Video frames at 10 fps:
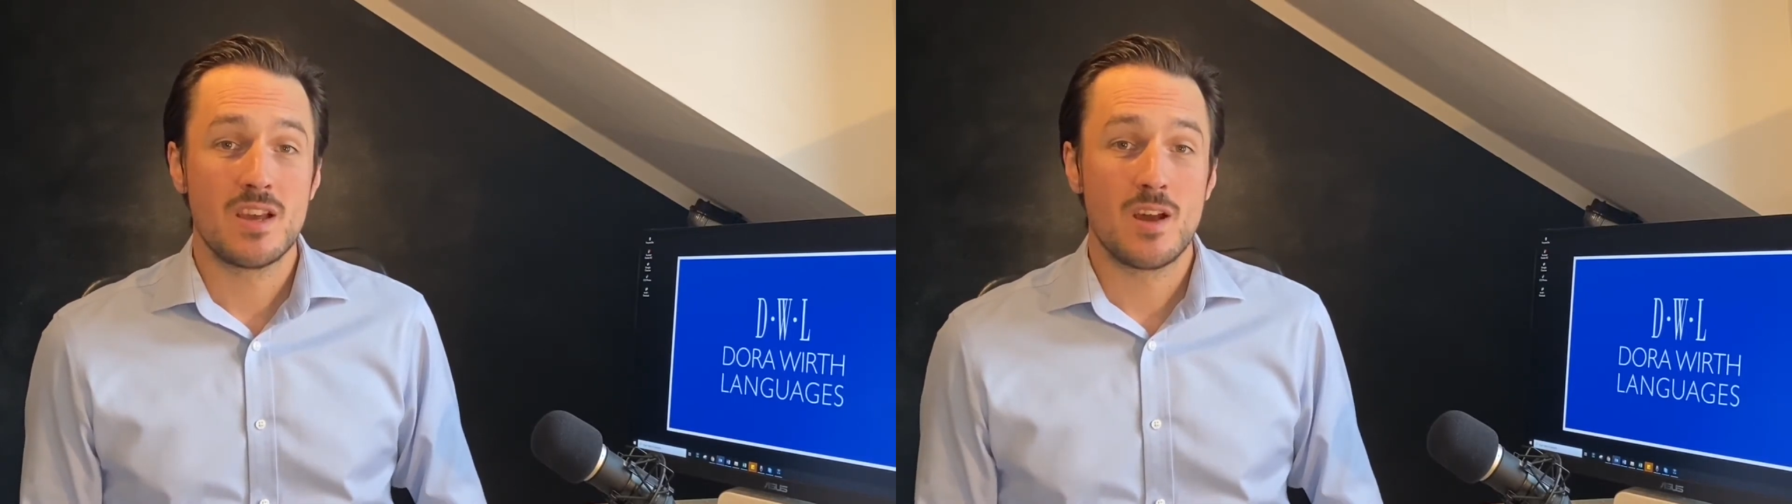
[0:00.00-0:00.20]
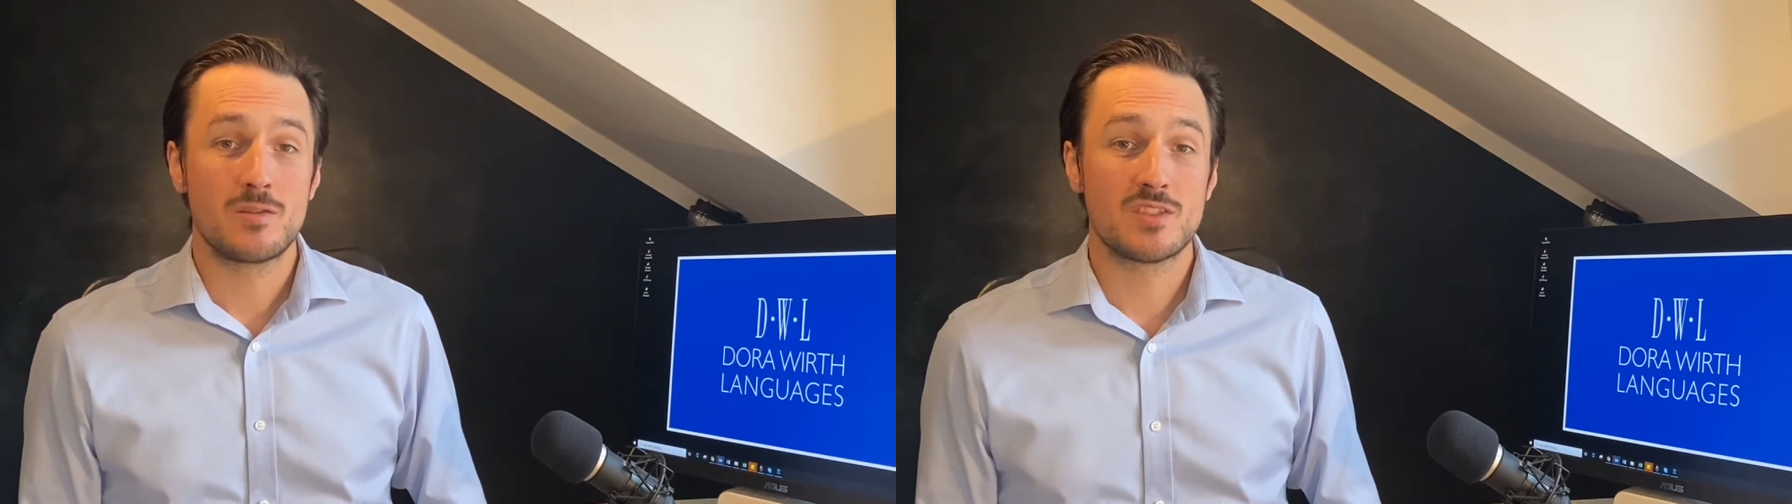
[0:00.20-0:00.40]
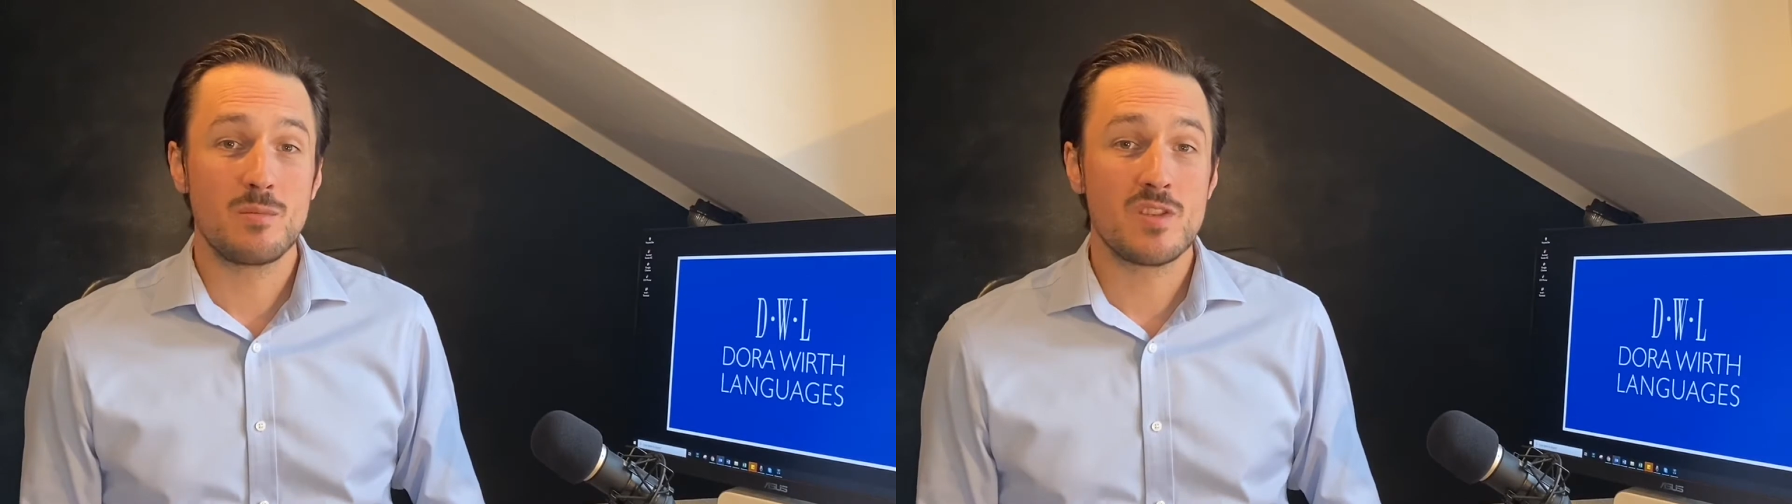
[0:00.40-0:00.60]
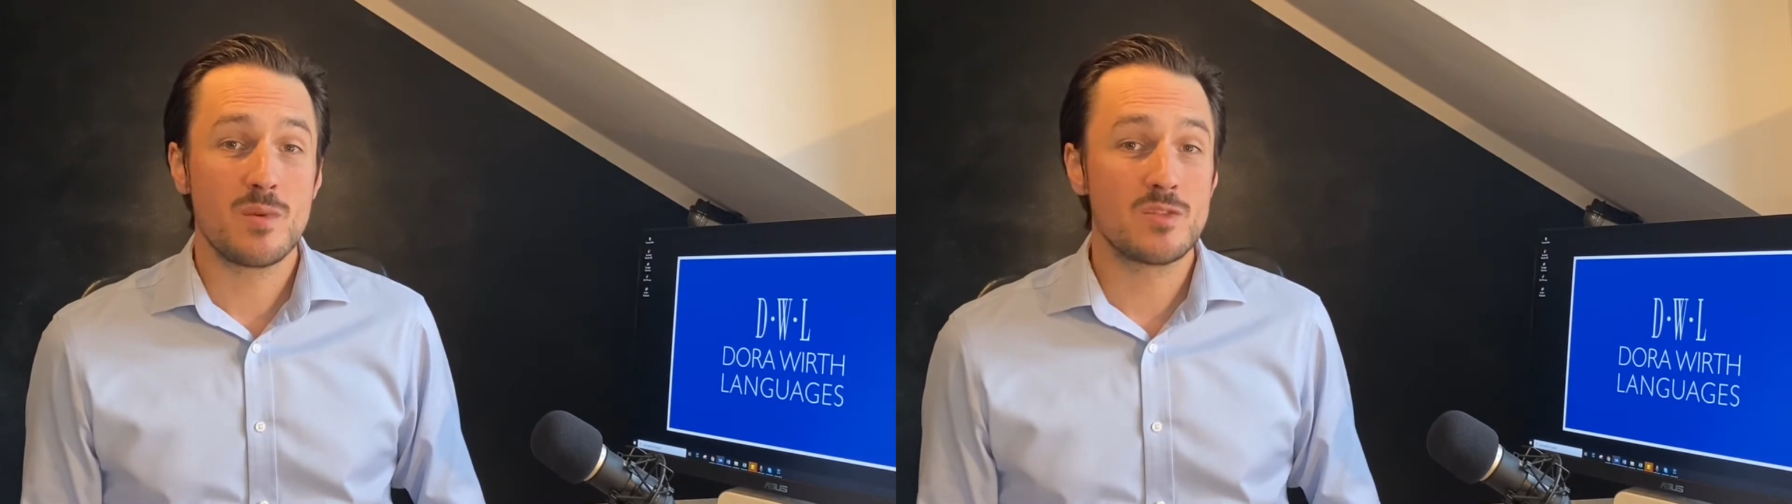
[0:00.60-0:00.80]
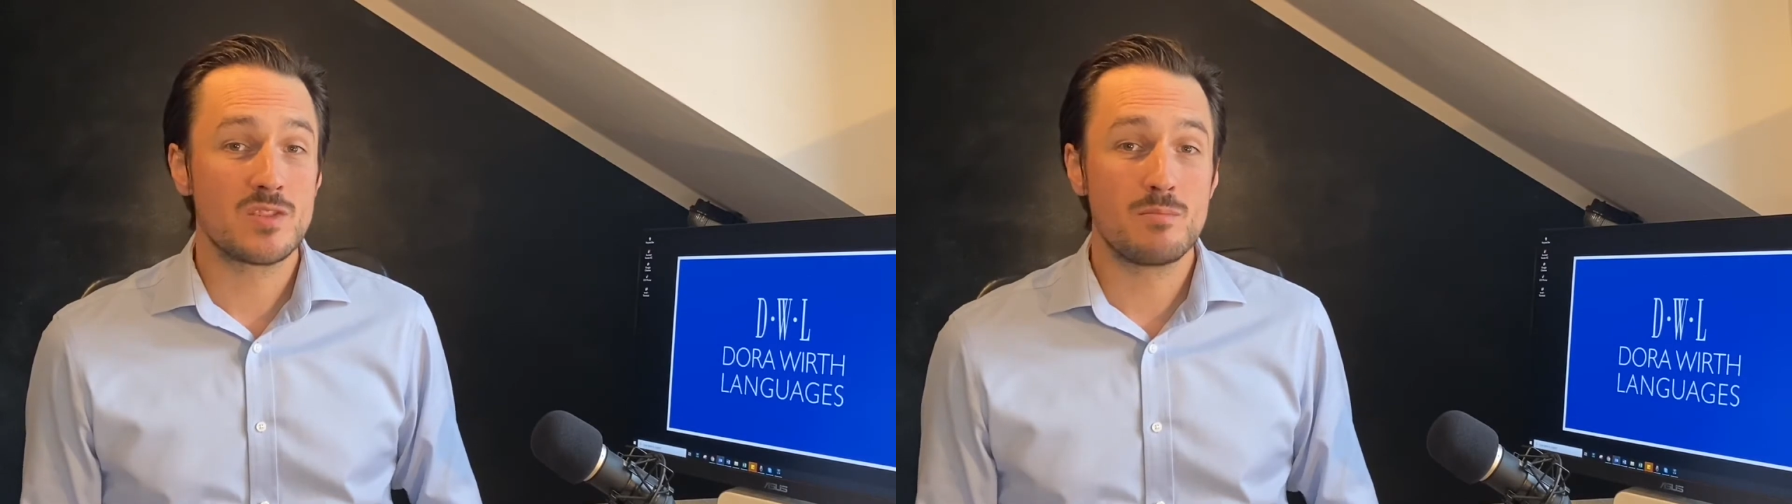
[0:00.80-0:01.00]
of some of the
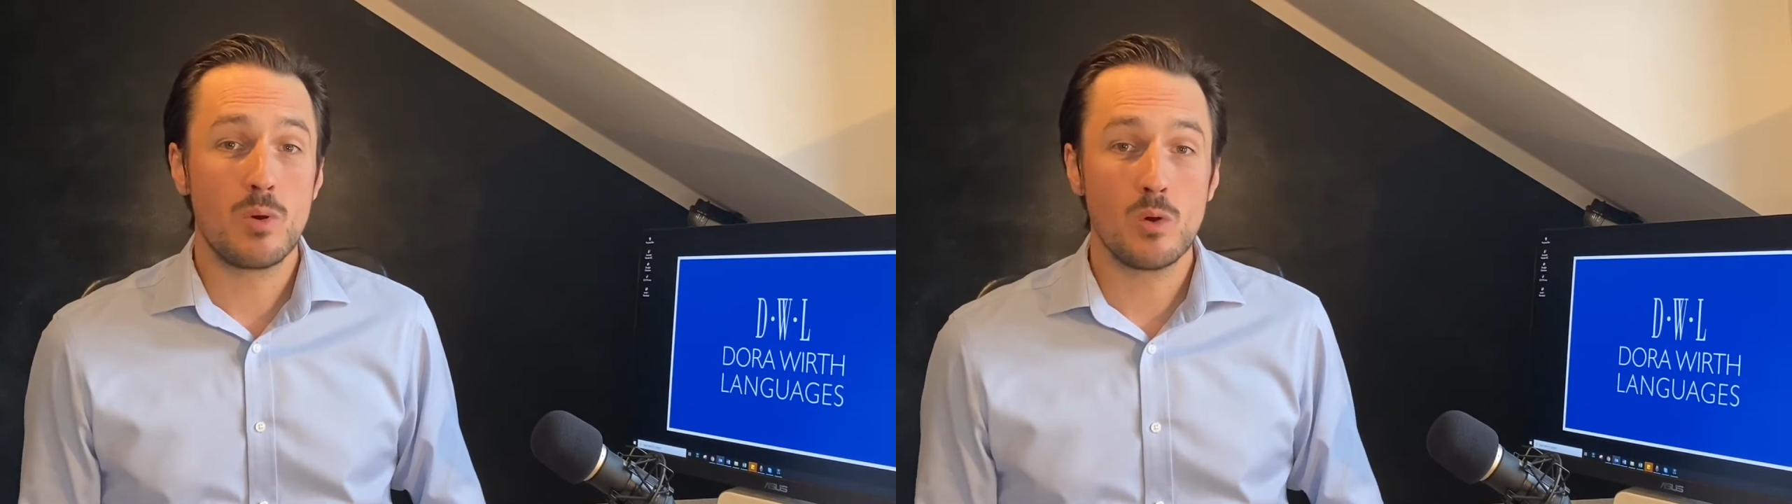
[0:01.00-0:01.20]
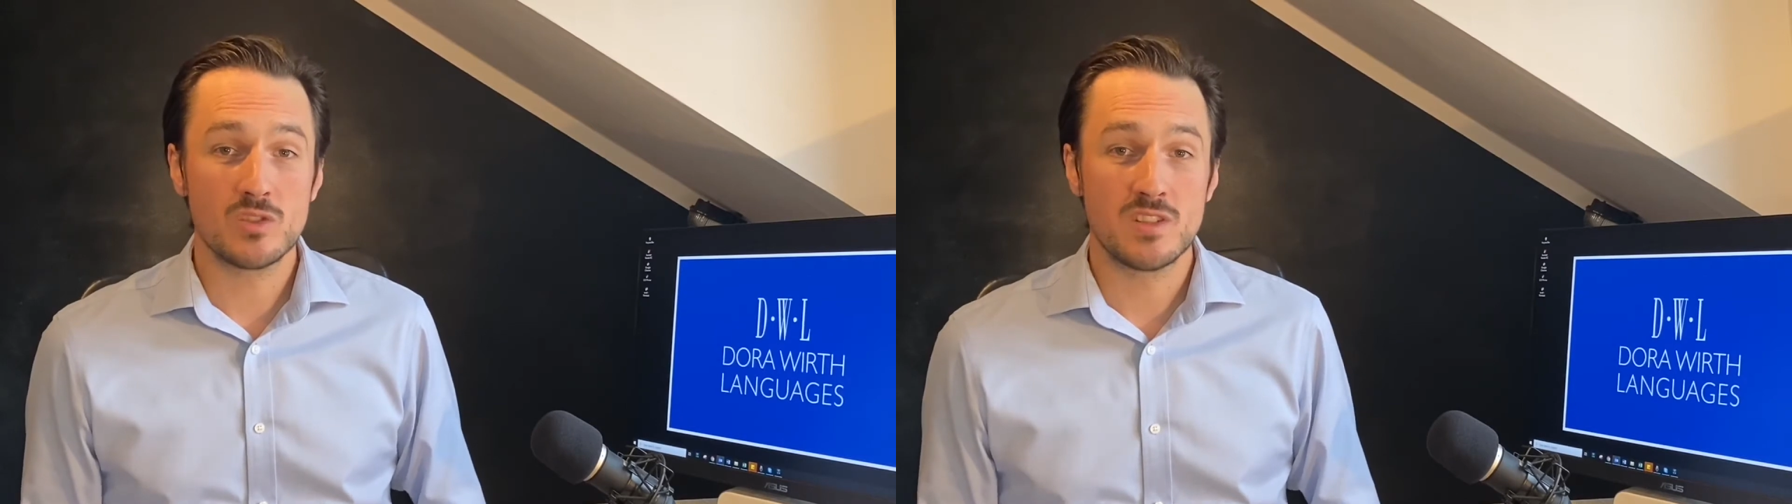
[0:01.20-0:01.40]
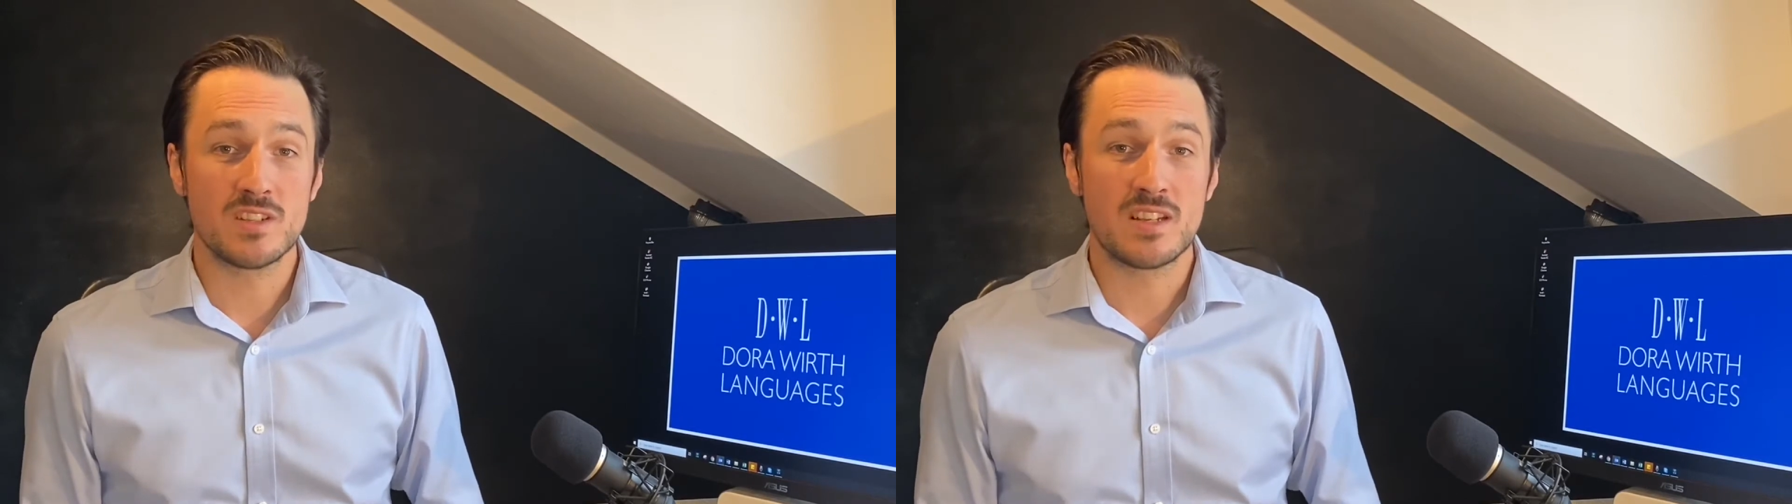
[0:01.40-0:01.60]
most important